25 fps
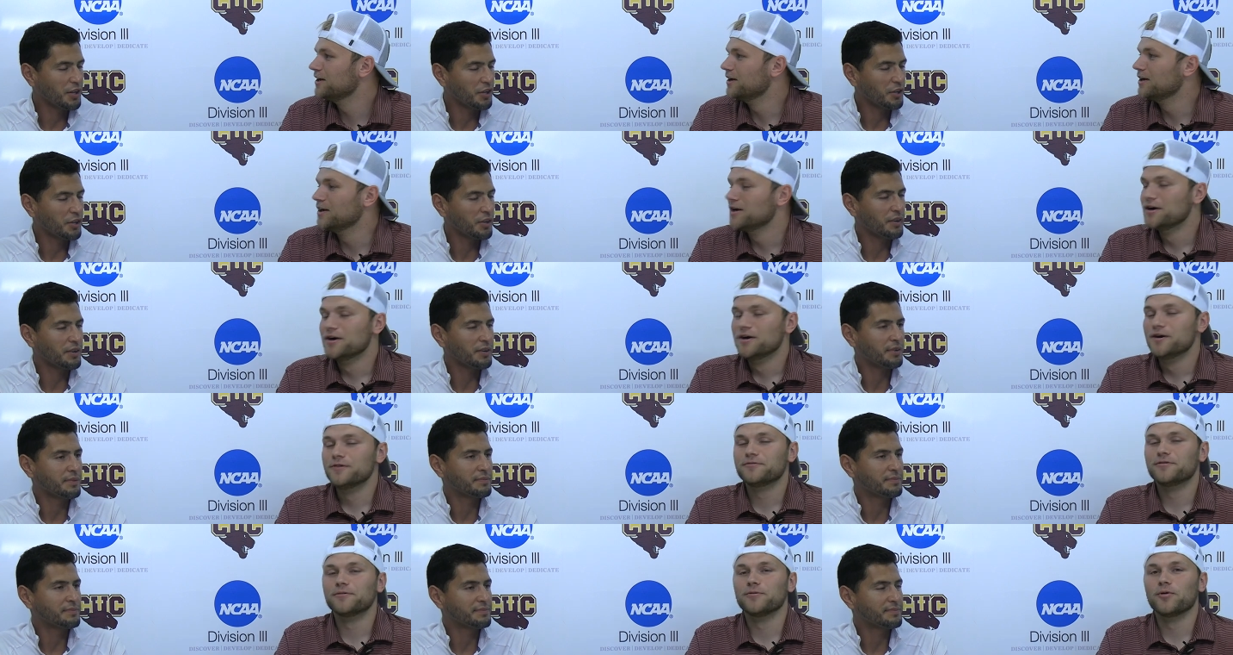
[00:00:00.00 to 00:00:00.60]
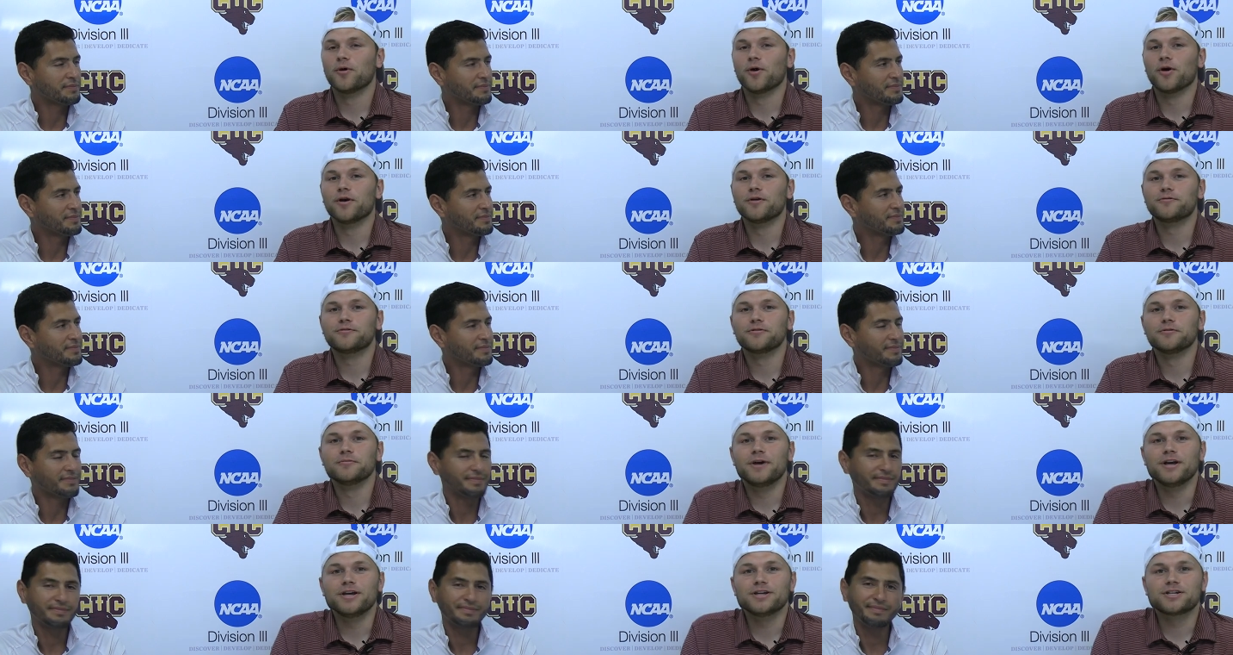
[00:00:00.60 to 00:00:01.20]
Speaker 1: Thank you. For more
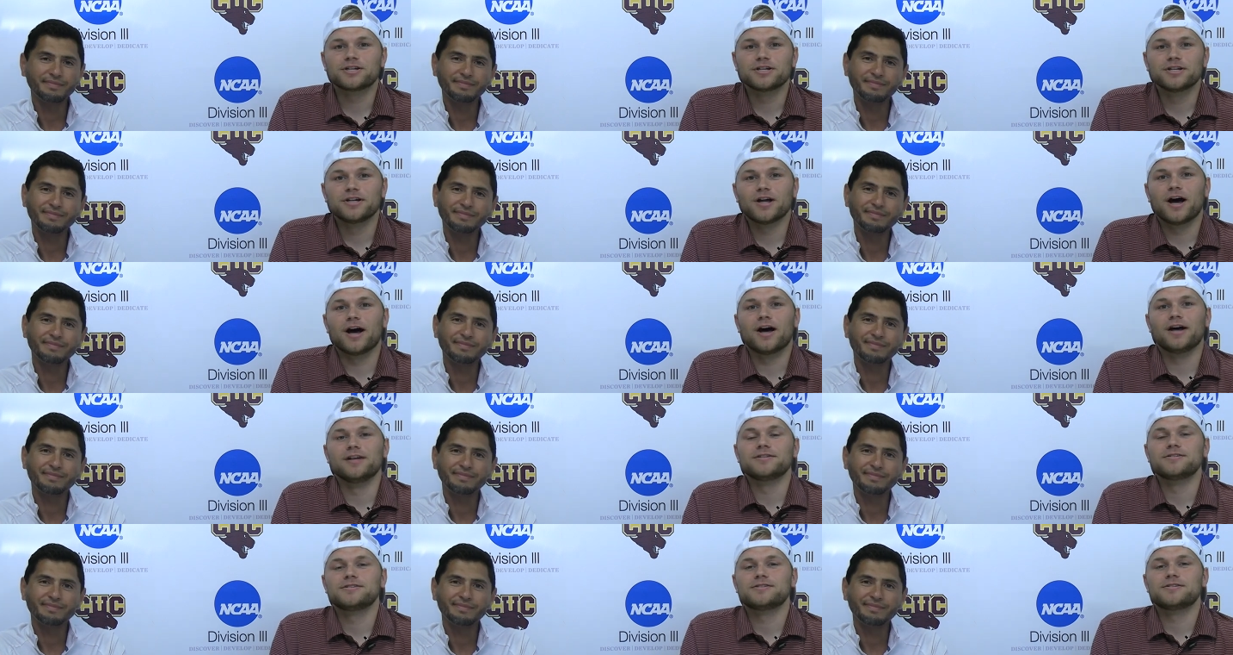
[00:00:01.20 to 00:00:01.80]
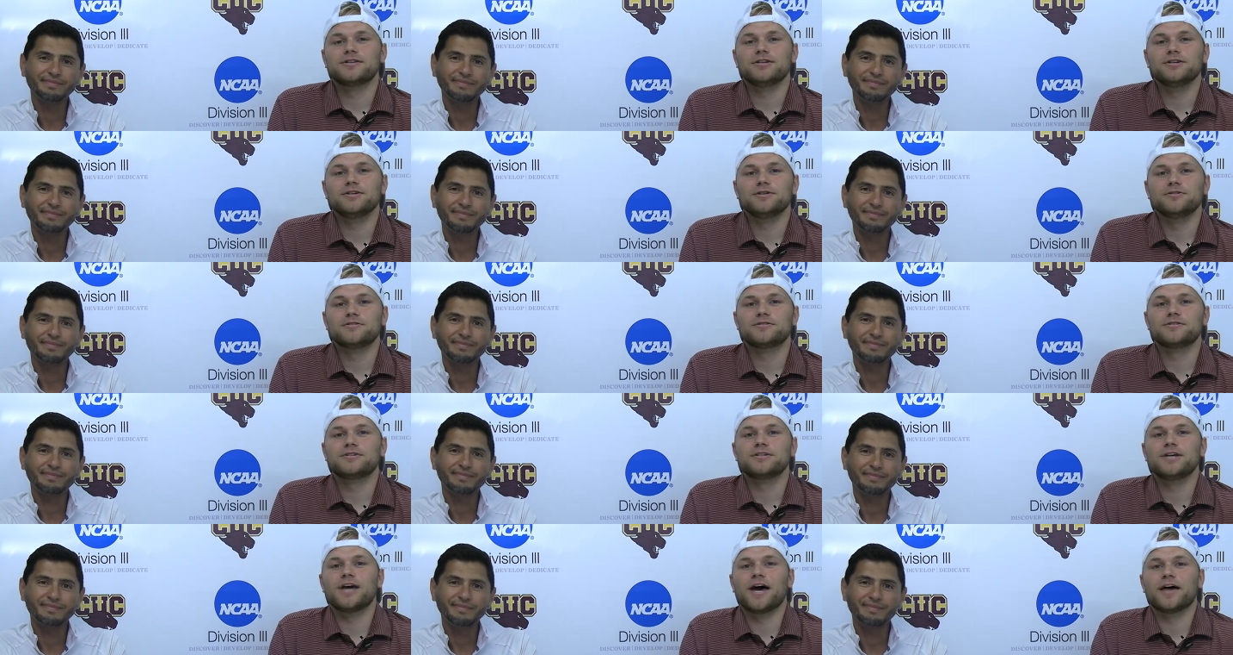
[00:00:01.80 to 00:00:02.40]
information on
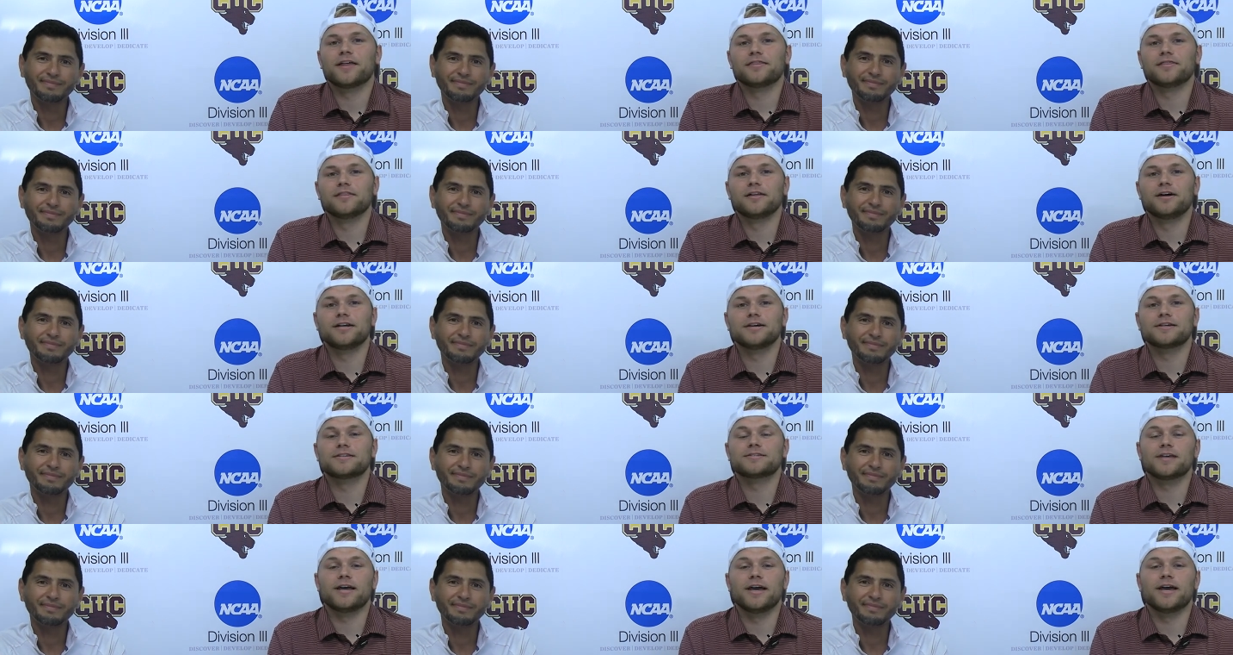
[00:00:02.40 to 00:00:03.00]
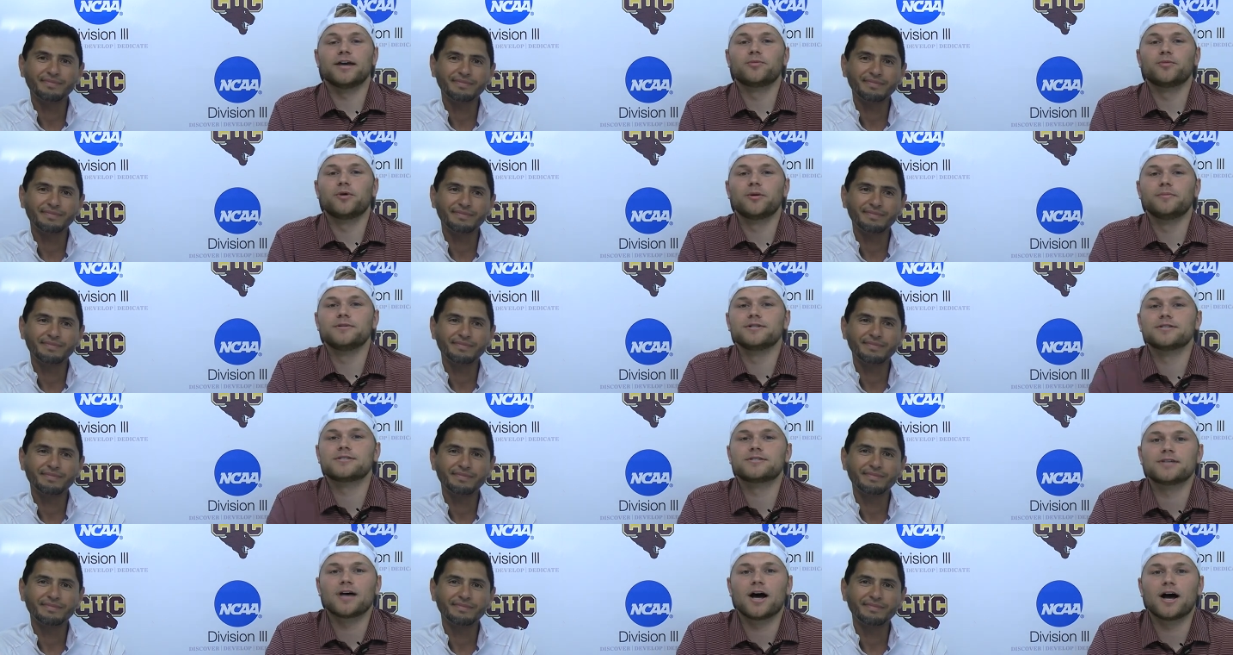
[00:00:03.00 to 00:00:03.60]
CUC athletics and
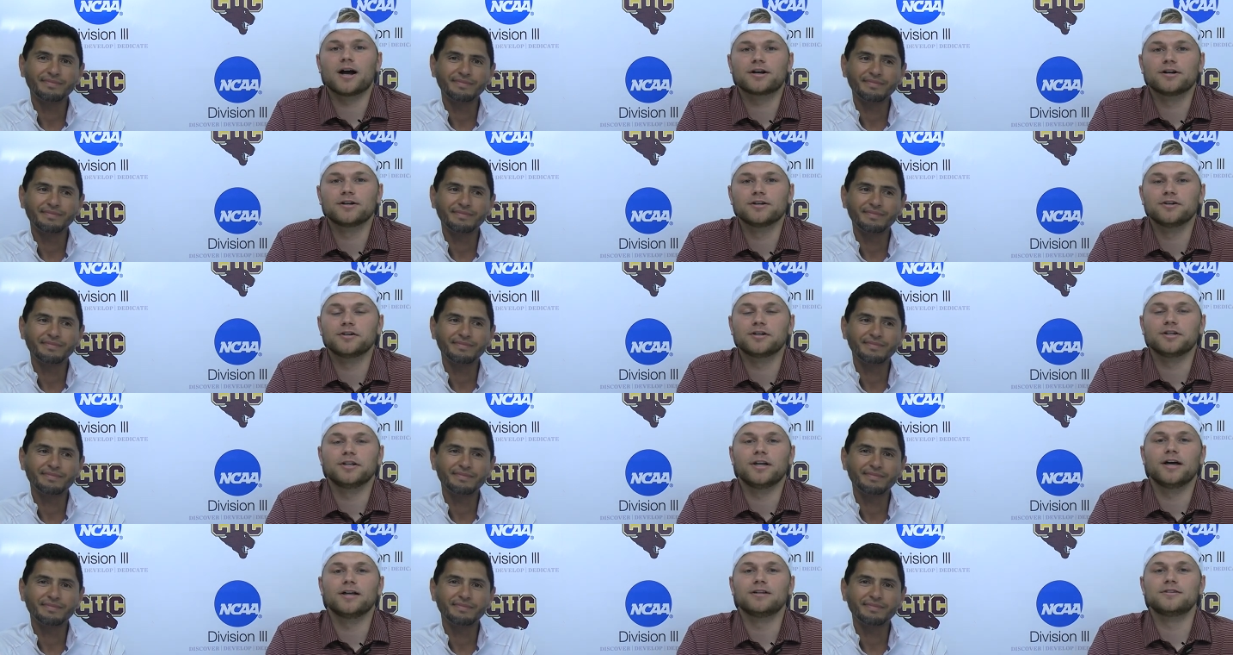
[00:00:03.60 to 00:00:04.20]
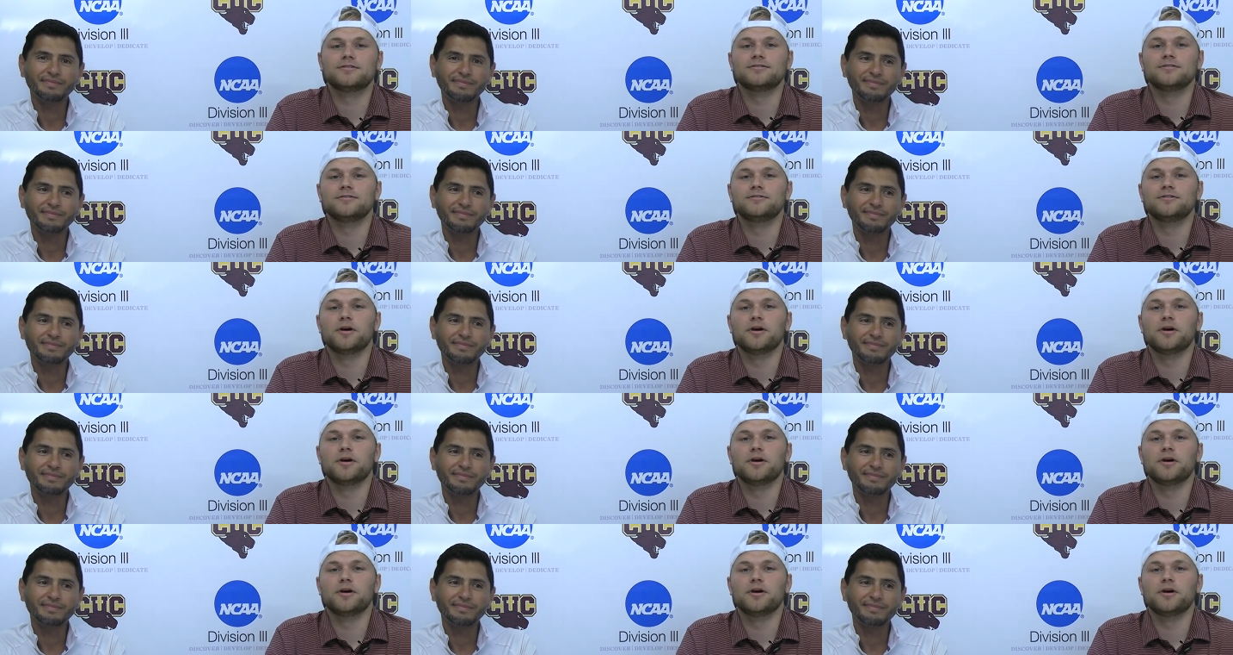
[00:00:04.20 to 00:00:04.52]
women's soccer, you can head to